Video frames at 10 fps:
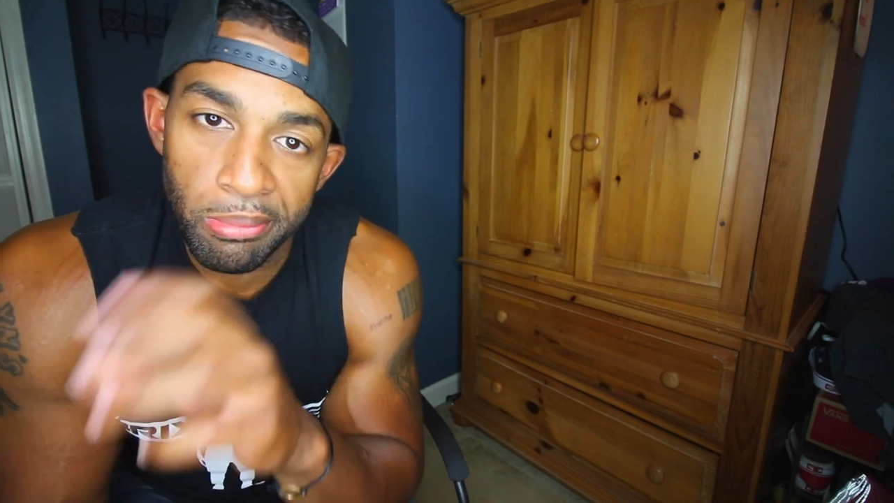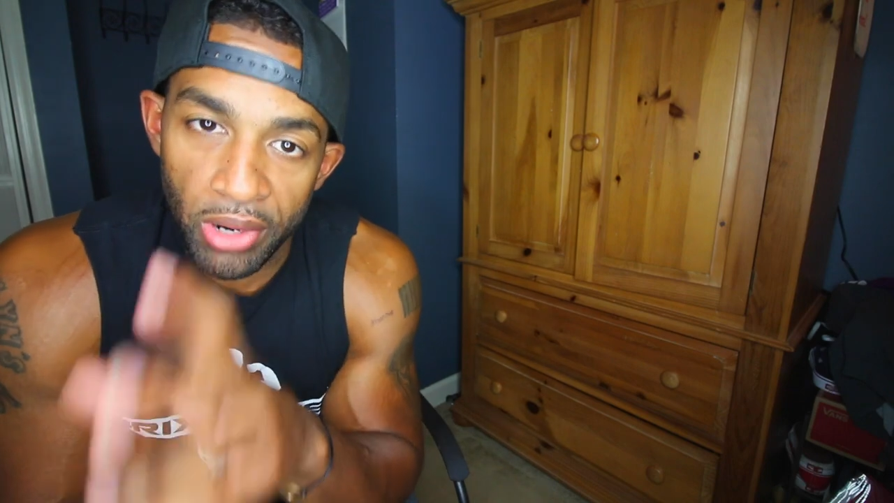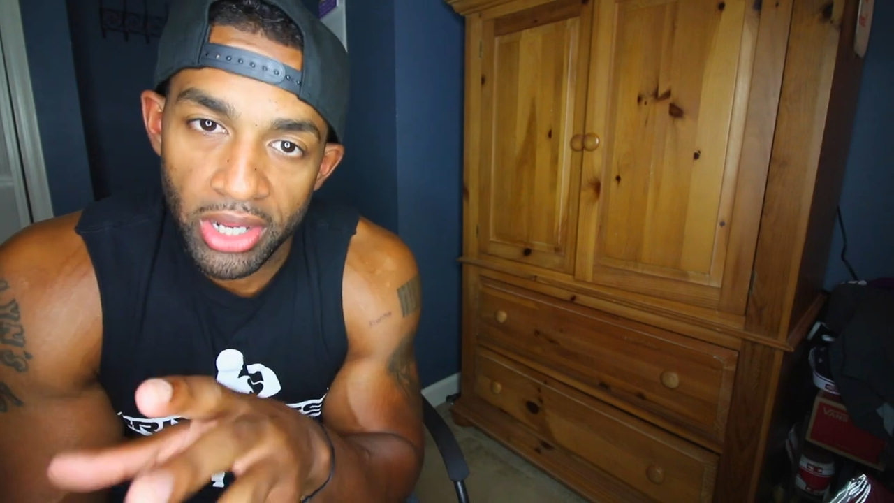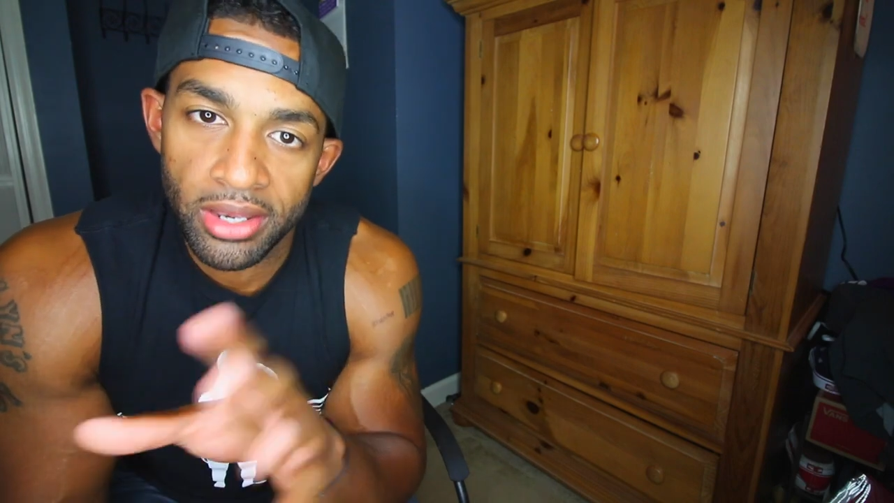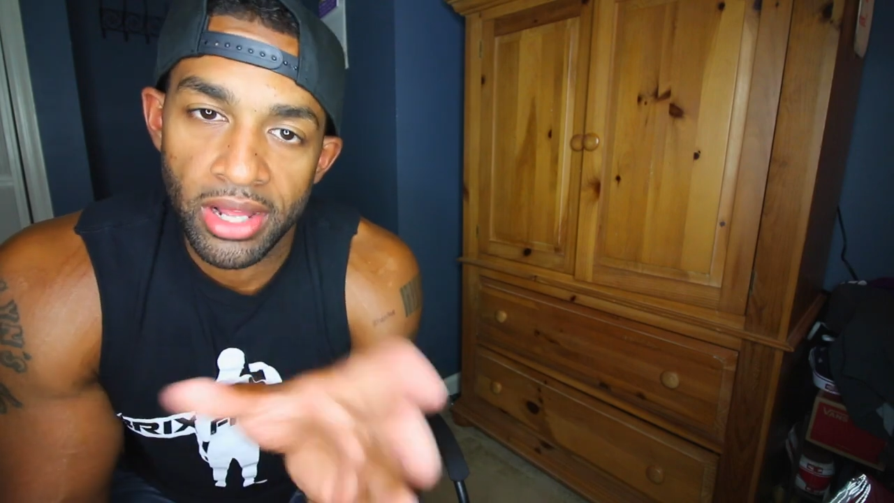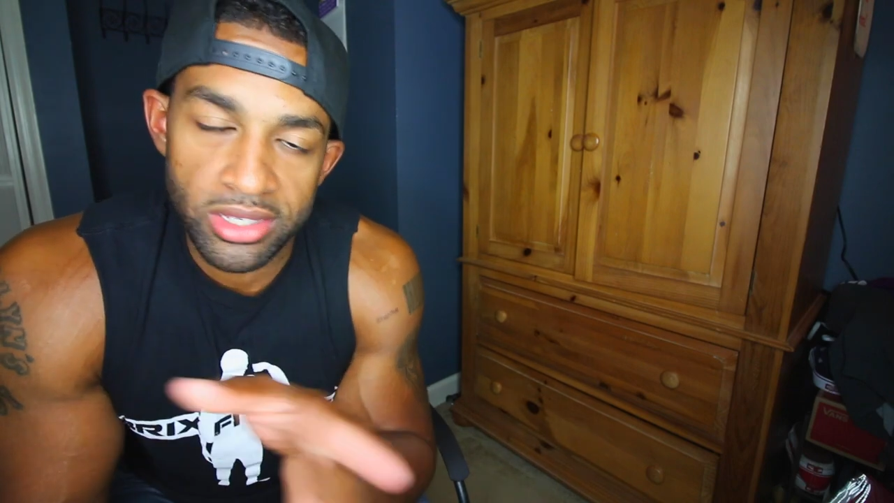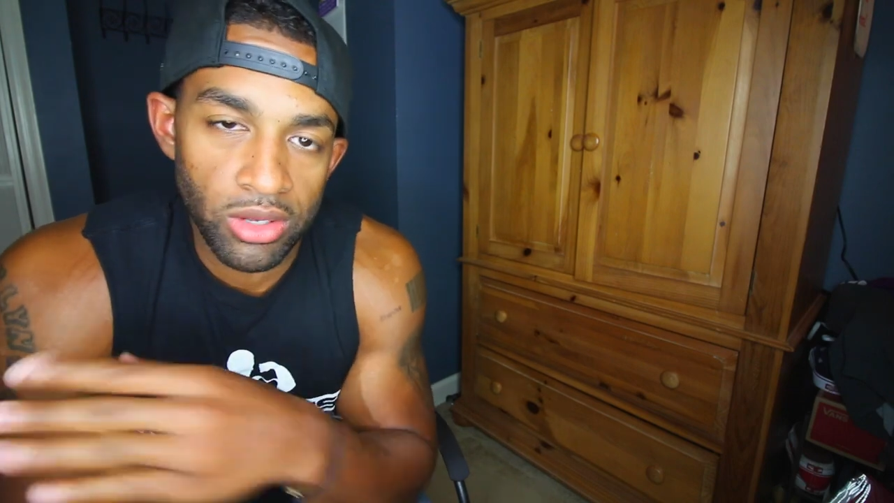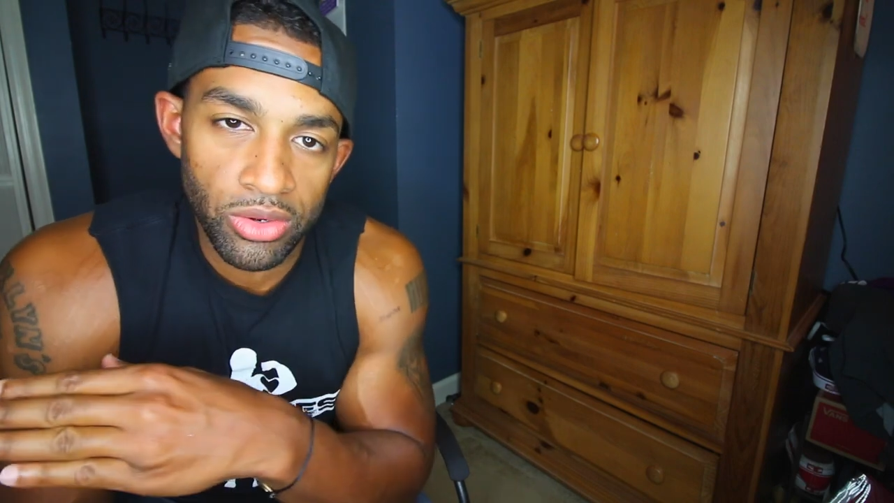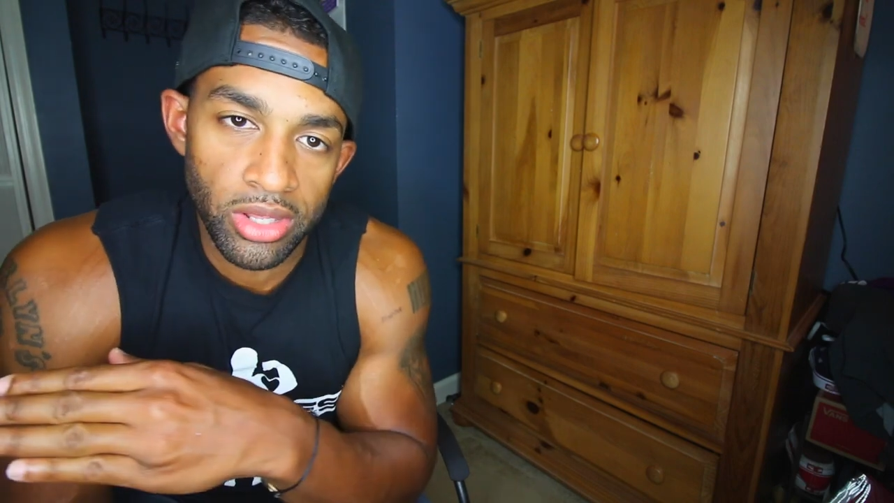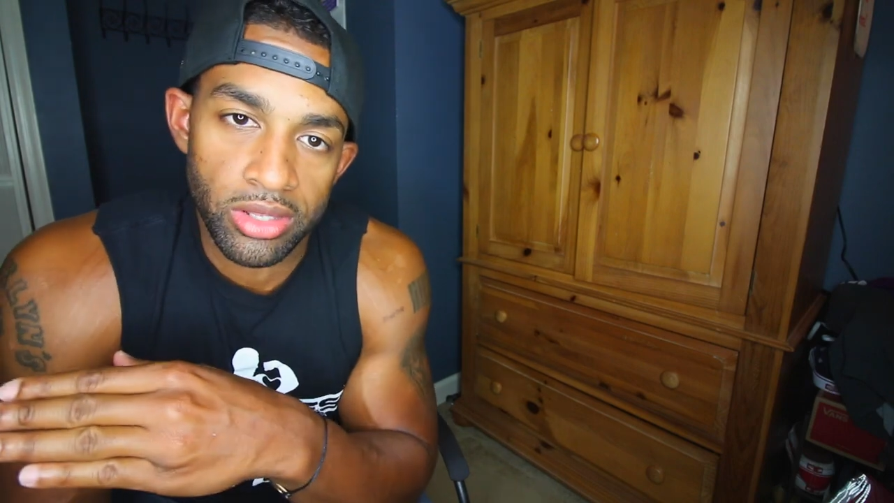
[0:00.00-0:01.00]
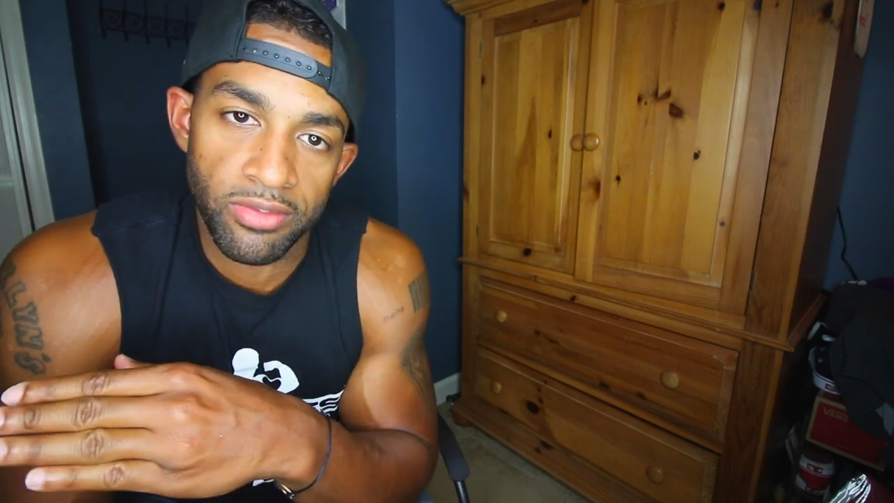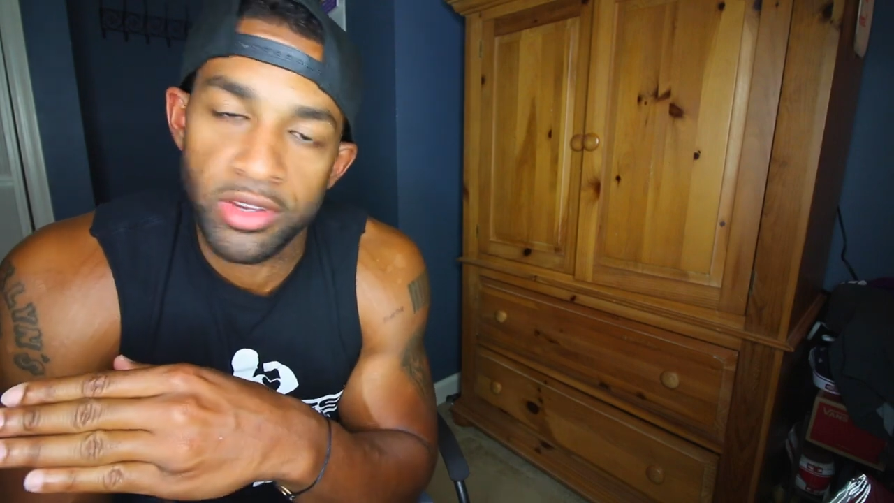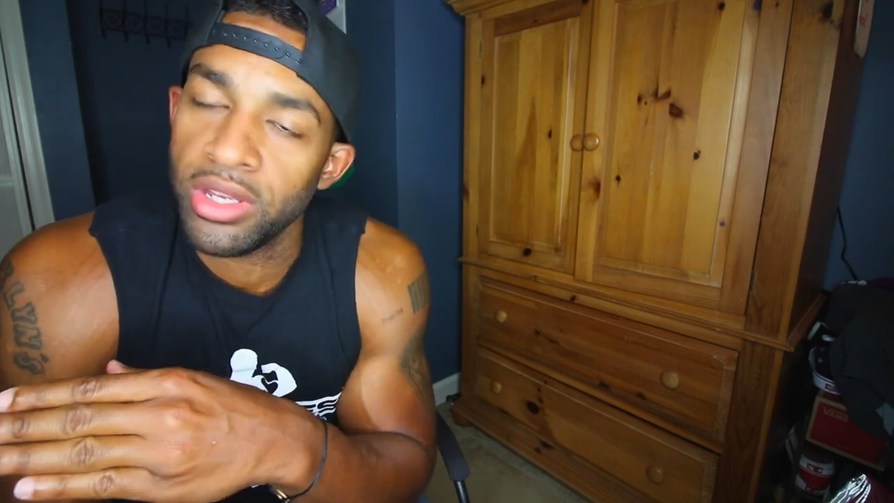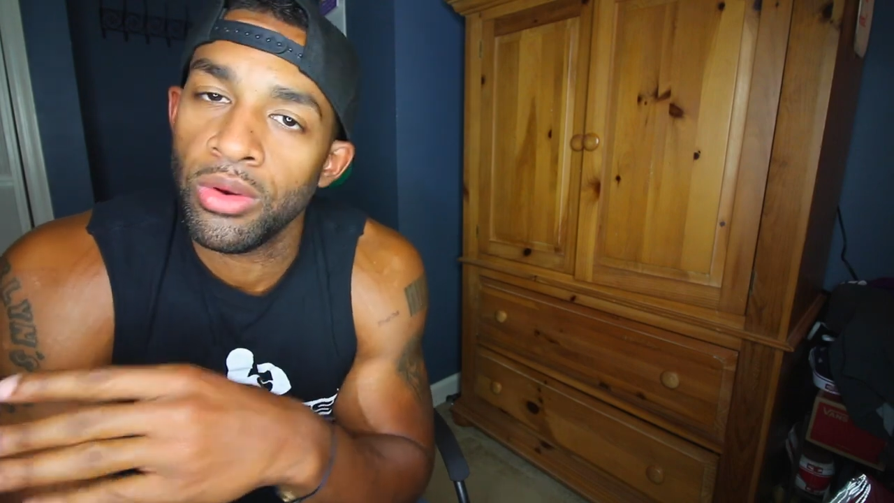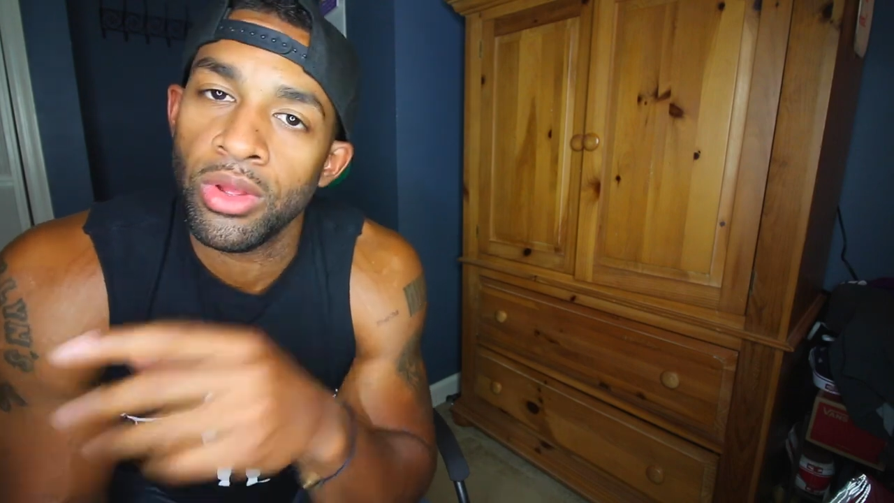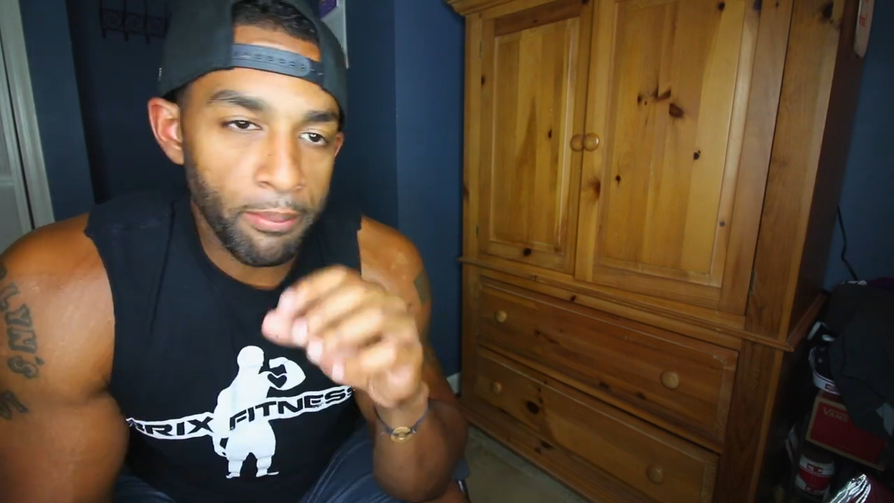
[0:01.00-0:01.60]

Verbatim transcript: but that's a whole nother video.